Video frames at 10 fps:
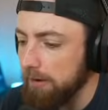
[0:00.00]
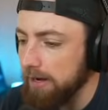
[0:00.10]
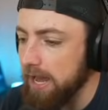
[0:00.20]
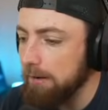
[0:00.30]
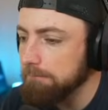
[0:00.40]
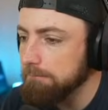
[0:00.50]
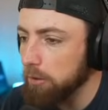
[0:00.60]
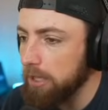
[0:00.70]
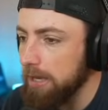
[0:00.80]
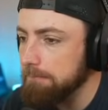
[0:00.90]
right now.
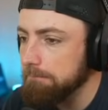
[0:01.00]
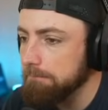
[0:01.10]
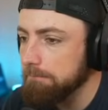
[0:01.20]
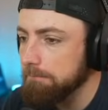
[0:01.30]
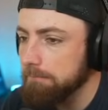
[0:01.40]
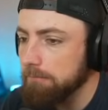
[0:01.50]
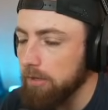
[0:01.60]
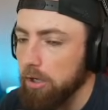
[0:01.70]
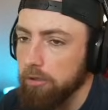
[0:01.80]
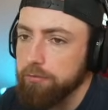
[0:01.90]
Okay?
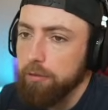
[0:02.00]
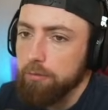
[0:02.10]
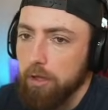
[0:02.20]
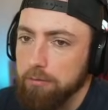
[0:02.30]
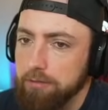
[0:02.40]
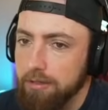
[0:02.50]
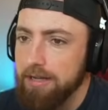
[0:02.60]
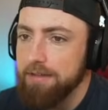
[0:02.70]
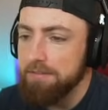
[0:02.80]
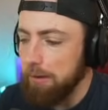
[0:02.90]
Oh, so close.
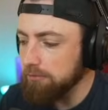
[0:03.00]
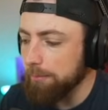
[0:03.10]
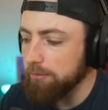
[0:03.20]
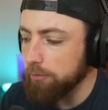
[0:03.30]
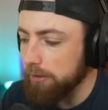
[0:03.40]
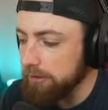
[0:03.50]
That was almost a really